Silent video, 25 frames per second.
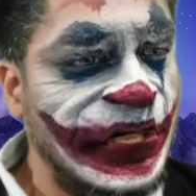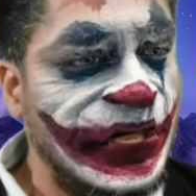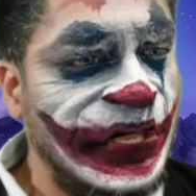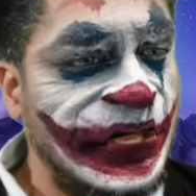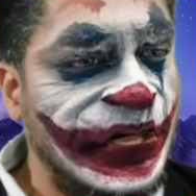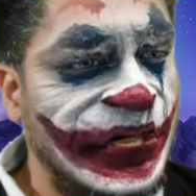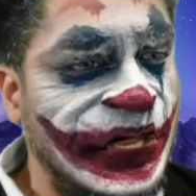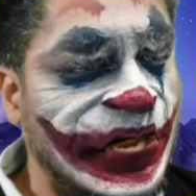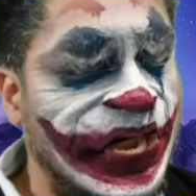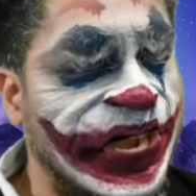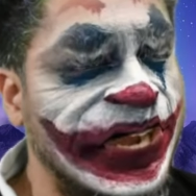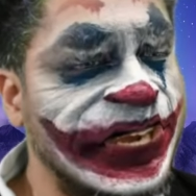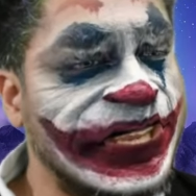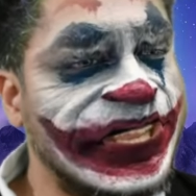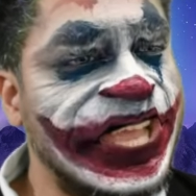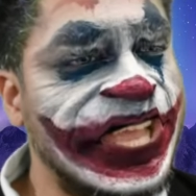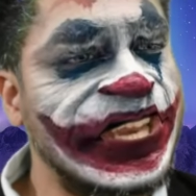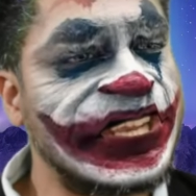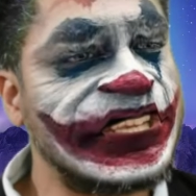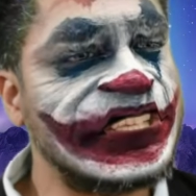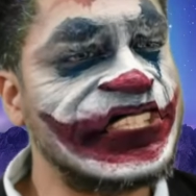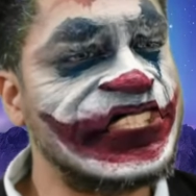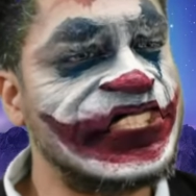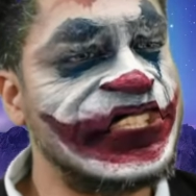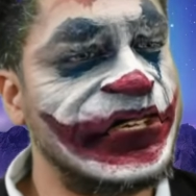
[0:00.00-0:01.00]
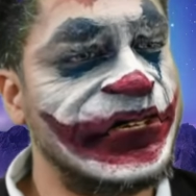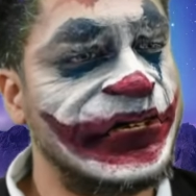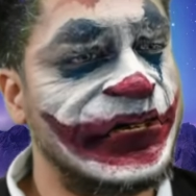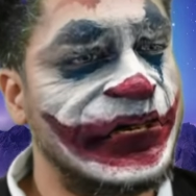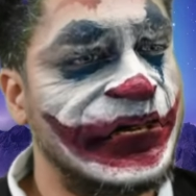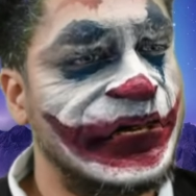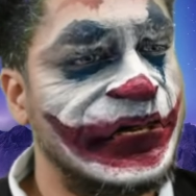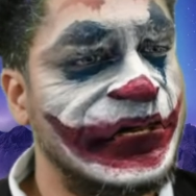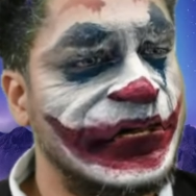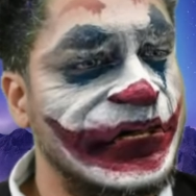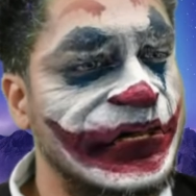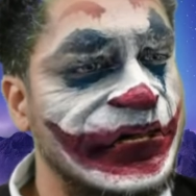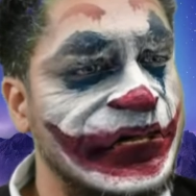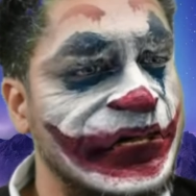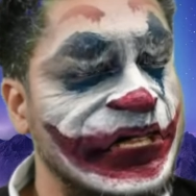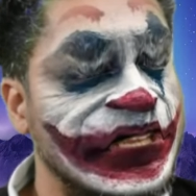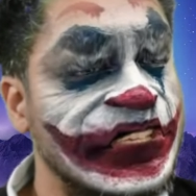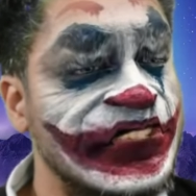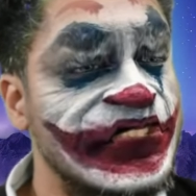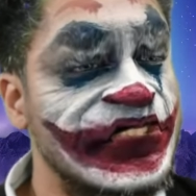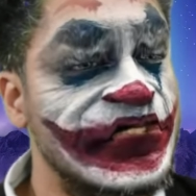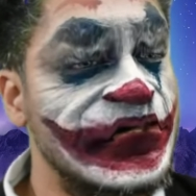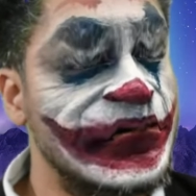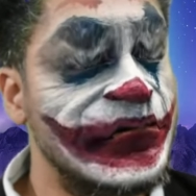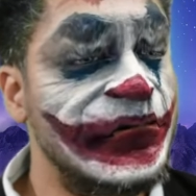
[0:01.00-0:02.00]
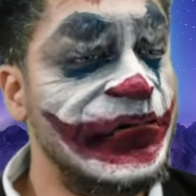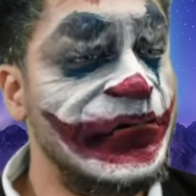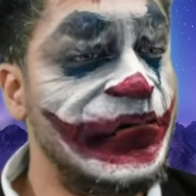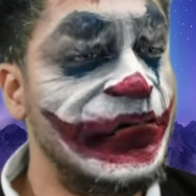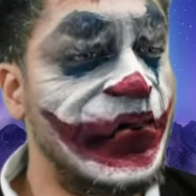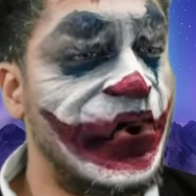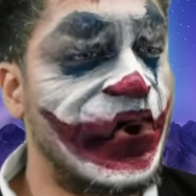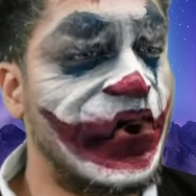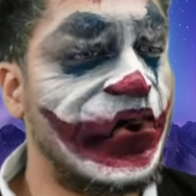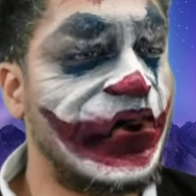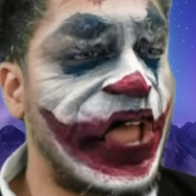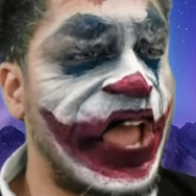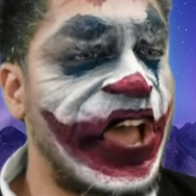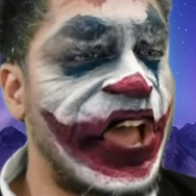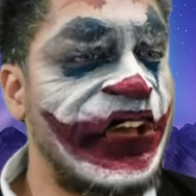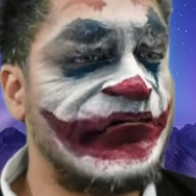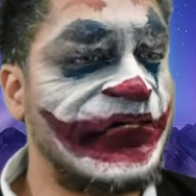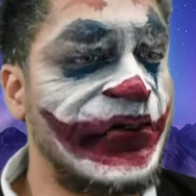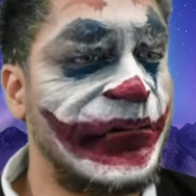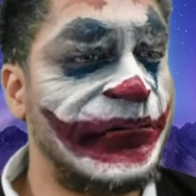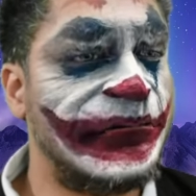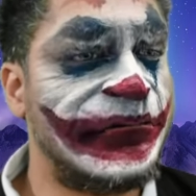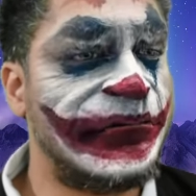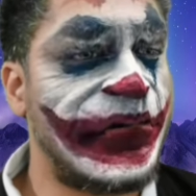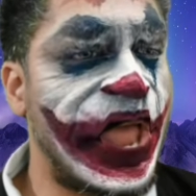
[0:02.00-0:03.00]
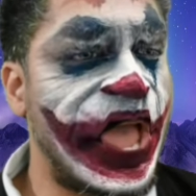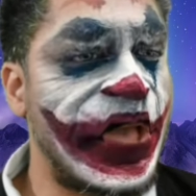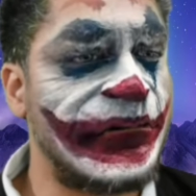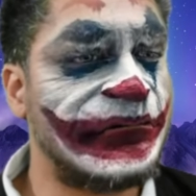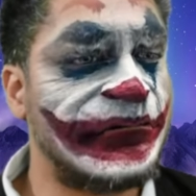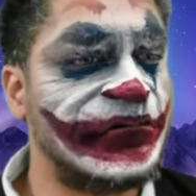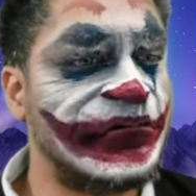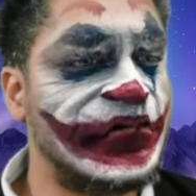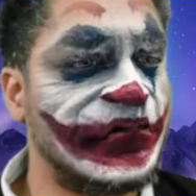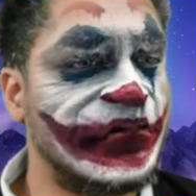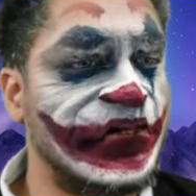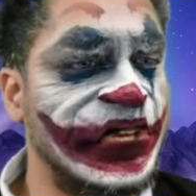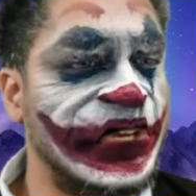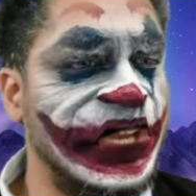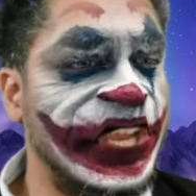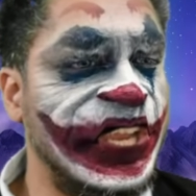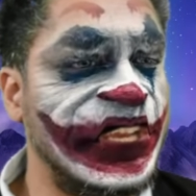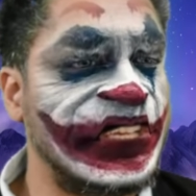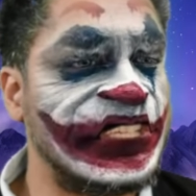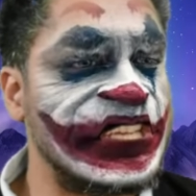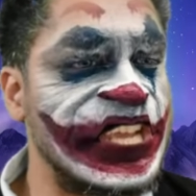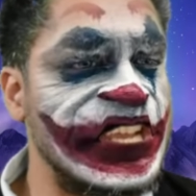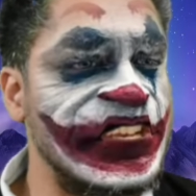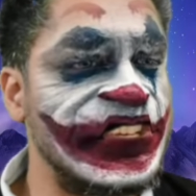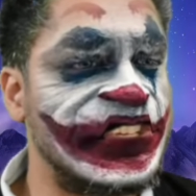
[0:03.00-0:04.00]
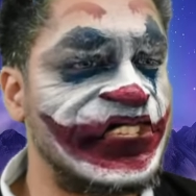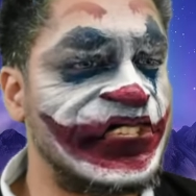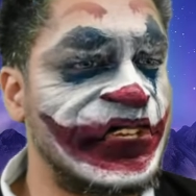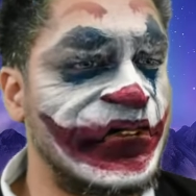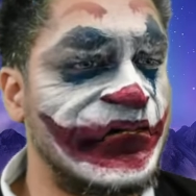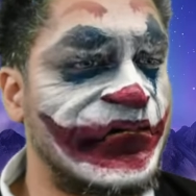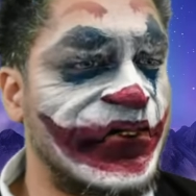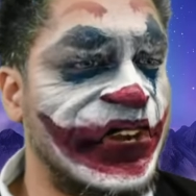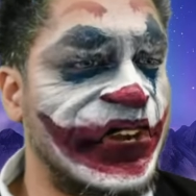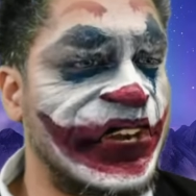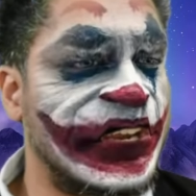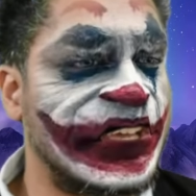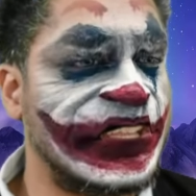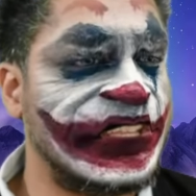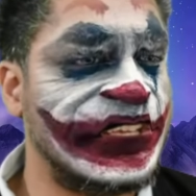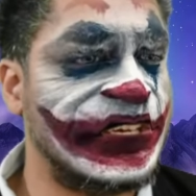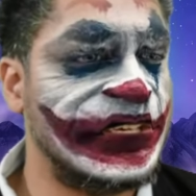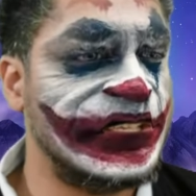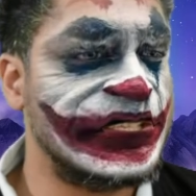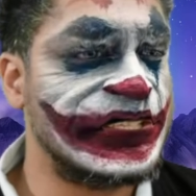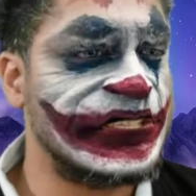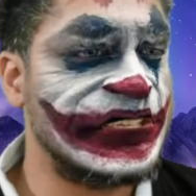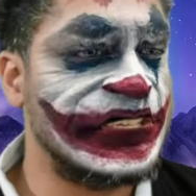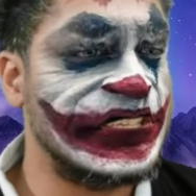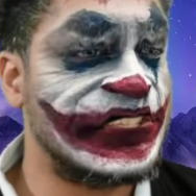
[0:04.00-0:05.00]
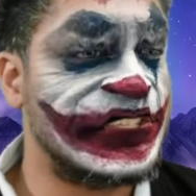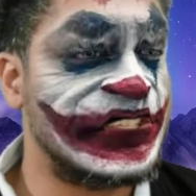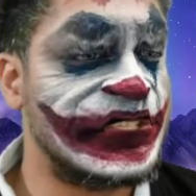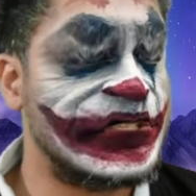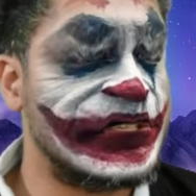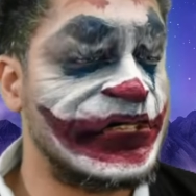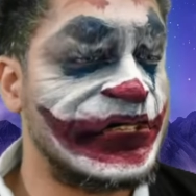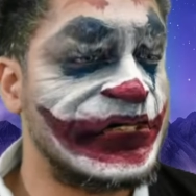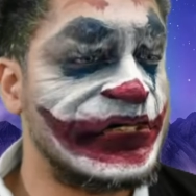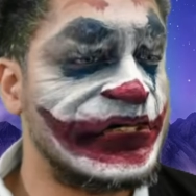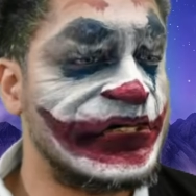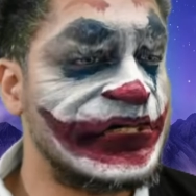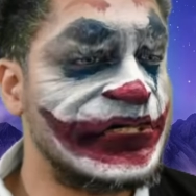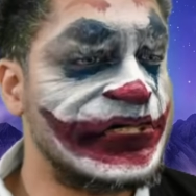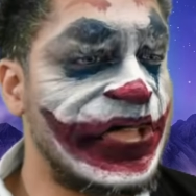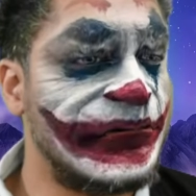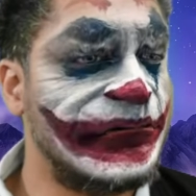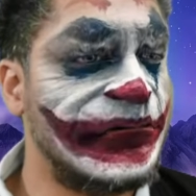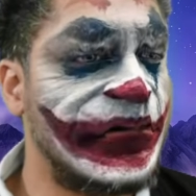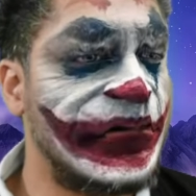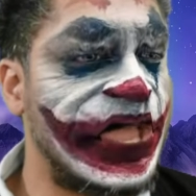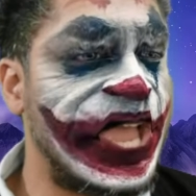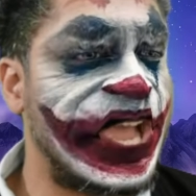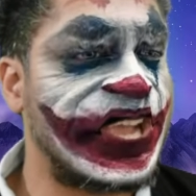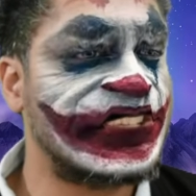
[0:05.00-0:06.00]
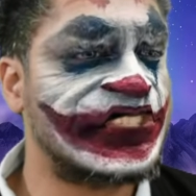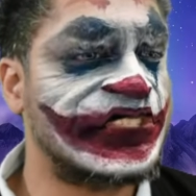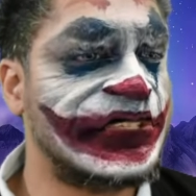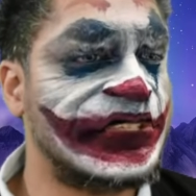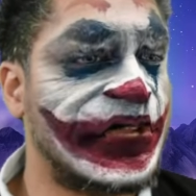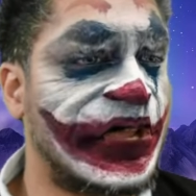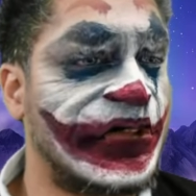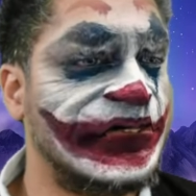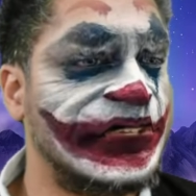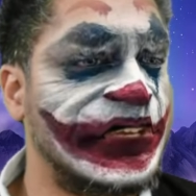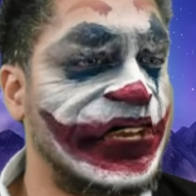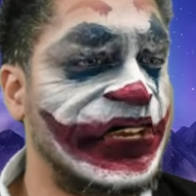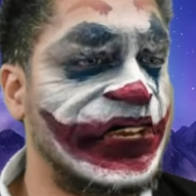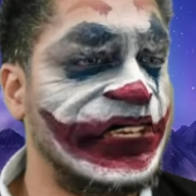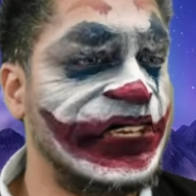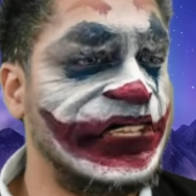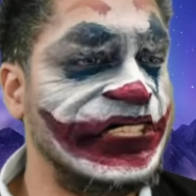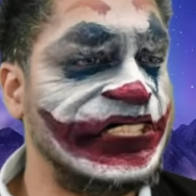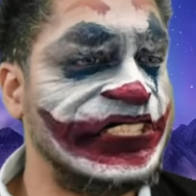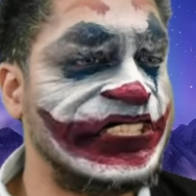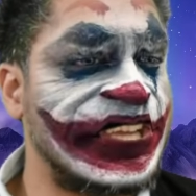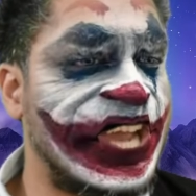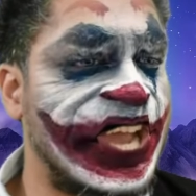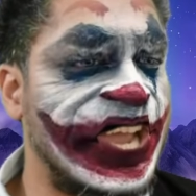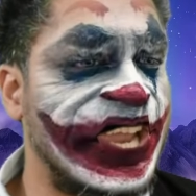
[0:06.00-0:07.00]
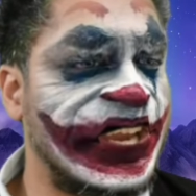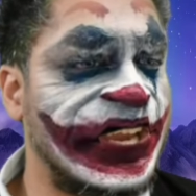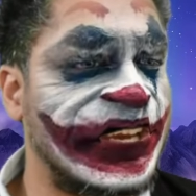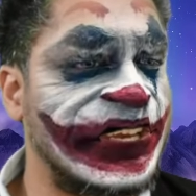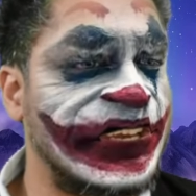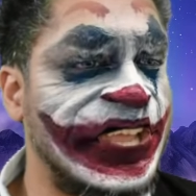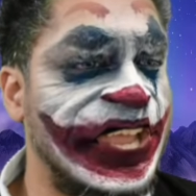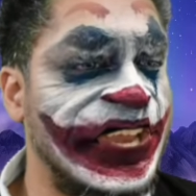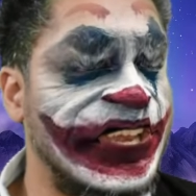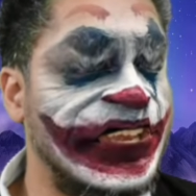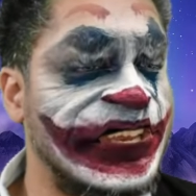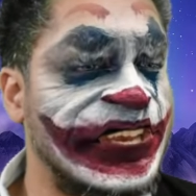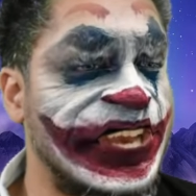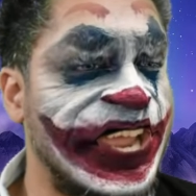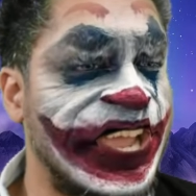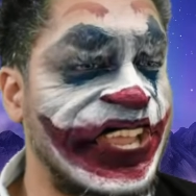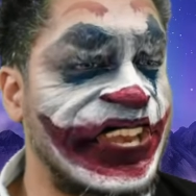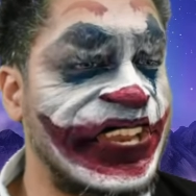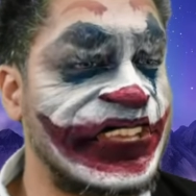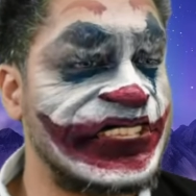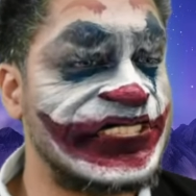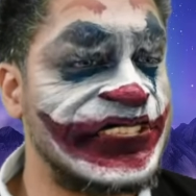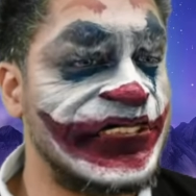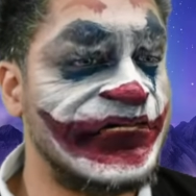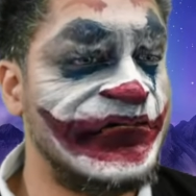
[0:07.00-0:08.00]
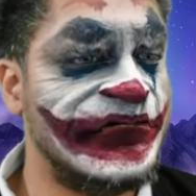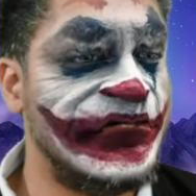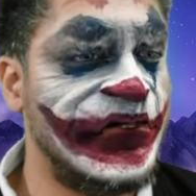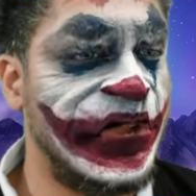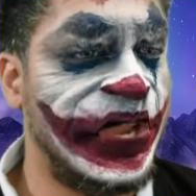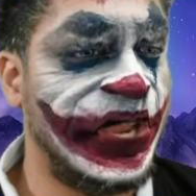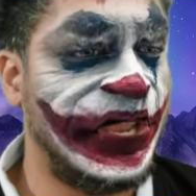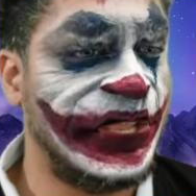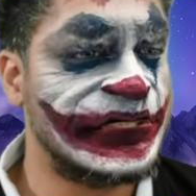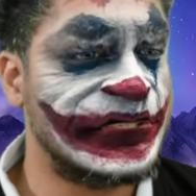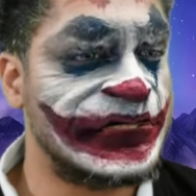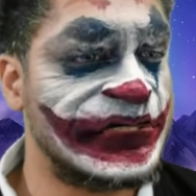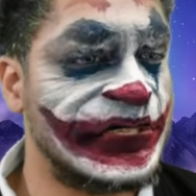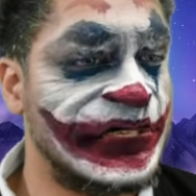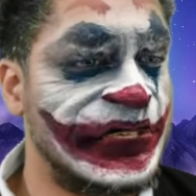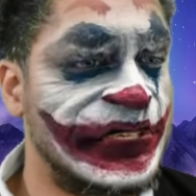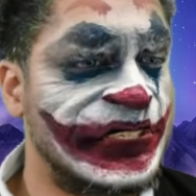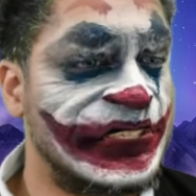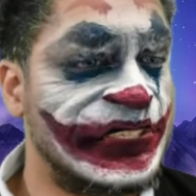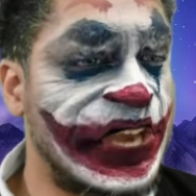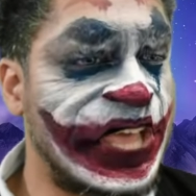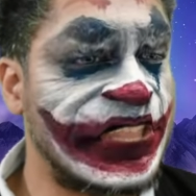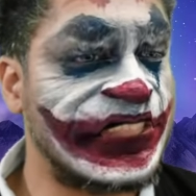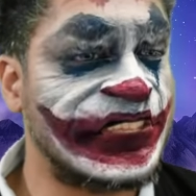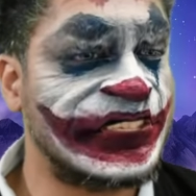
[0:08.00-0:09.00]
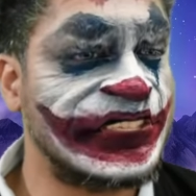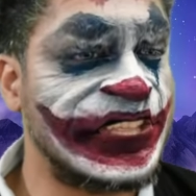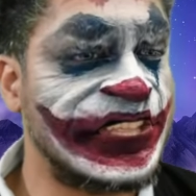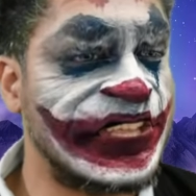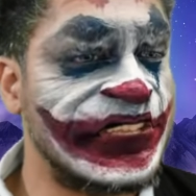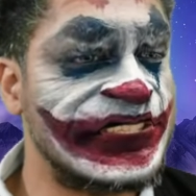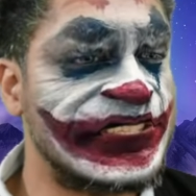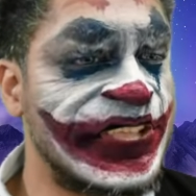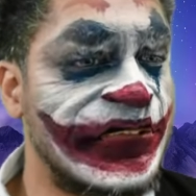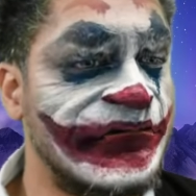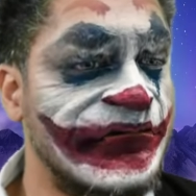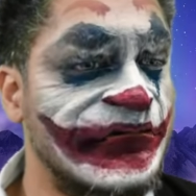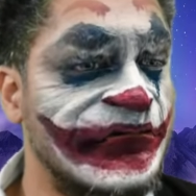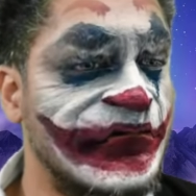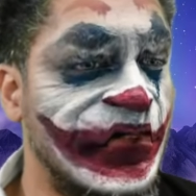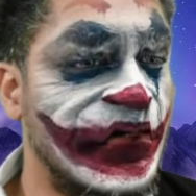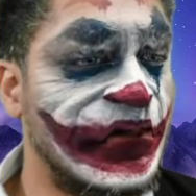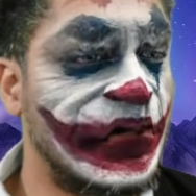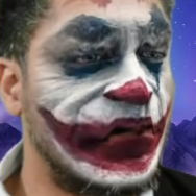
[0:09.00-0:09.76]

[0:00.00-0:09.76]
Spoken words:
her character is more of a prop to create tension for others in some extraordinarily tired and aggressive ways, rather than someone